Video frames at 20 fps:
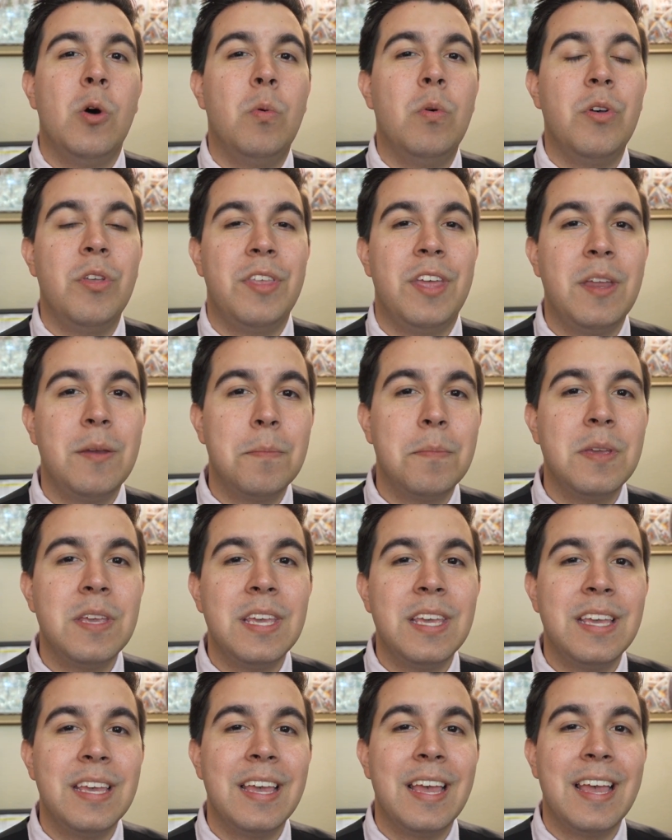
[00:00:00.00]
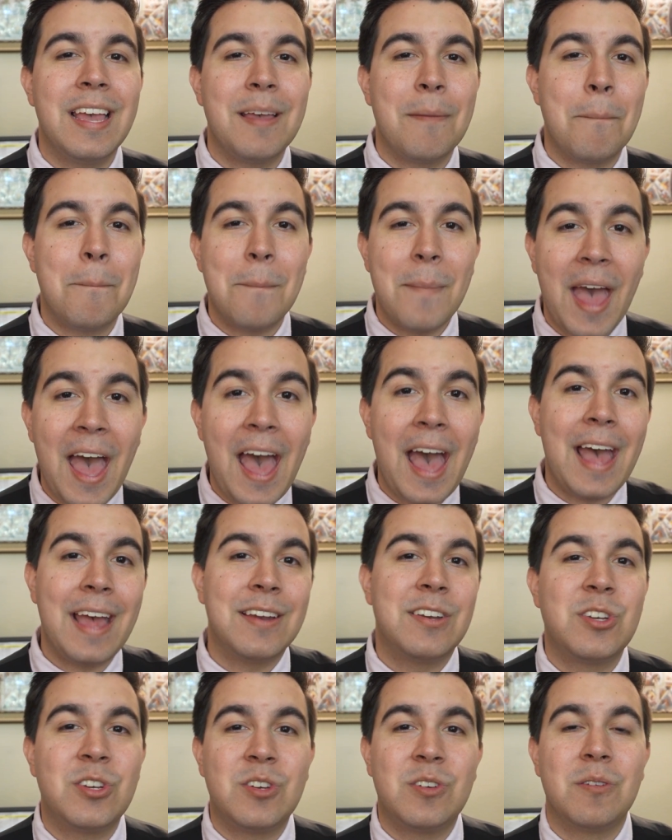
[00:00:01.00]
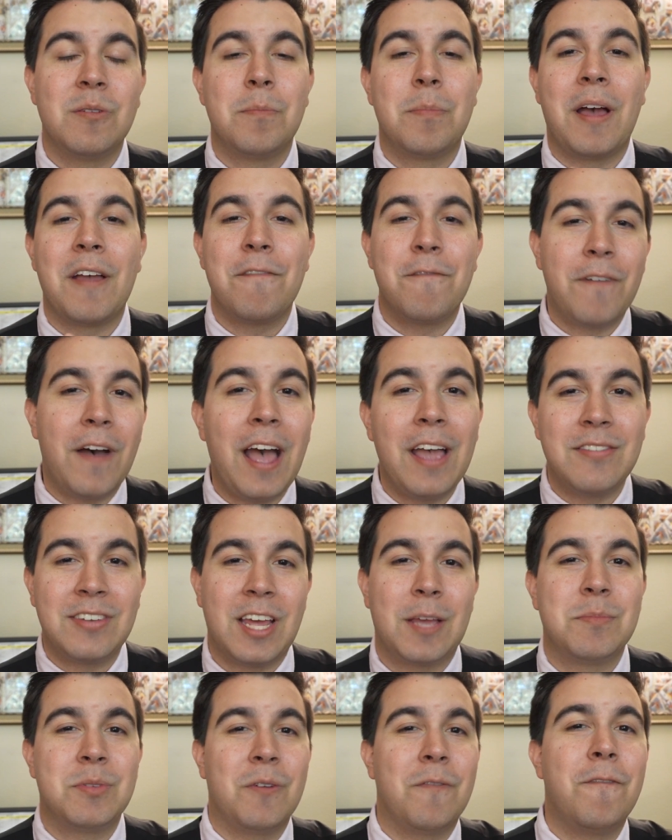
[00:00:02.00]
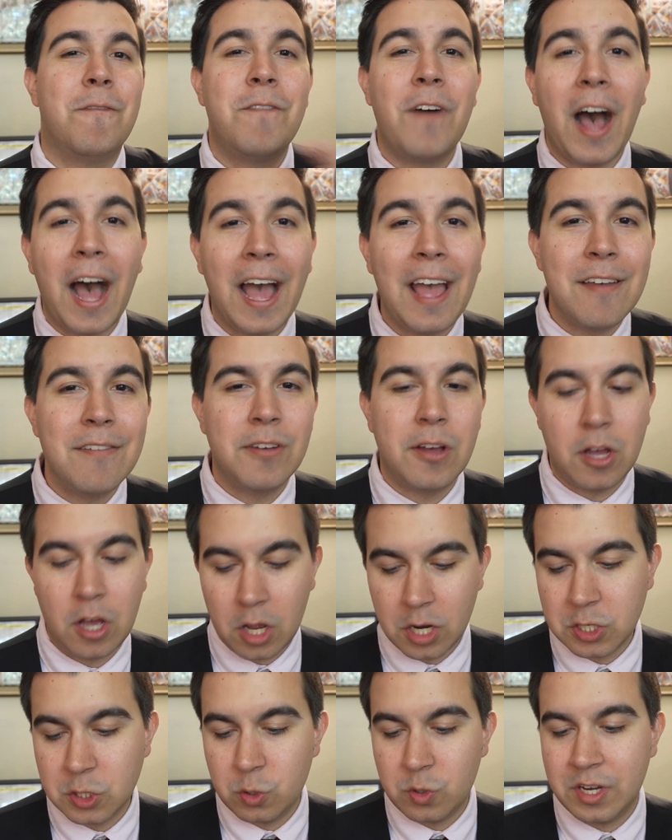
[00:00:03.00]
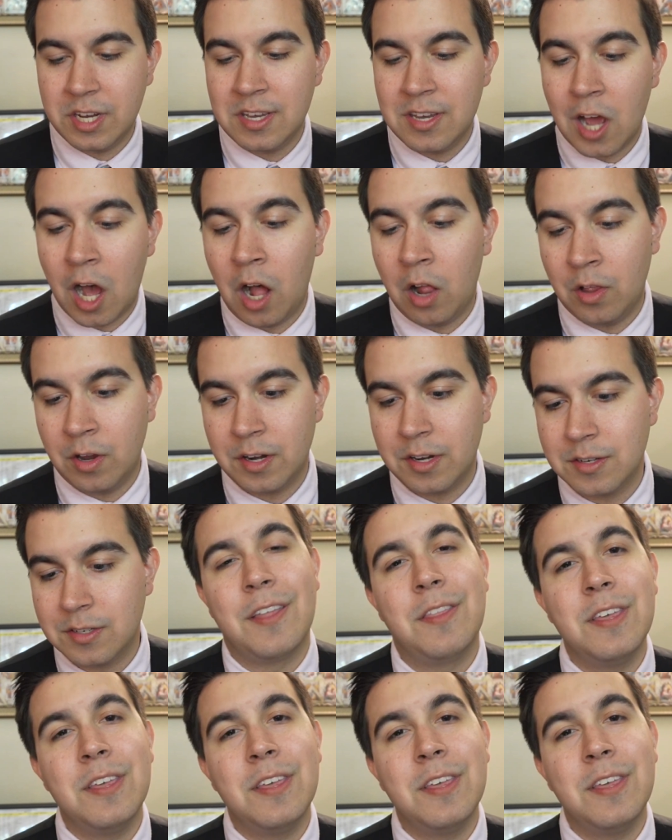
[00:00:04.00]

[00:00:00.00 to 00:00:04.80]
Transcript: will then be matched by 5 times, so $500.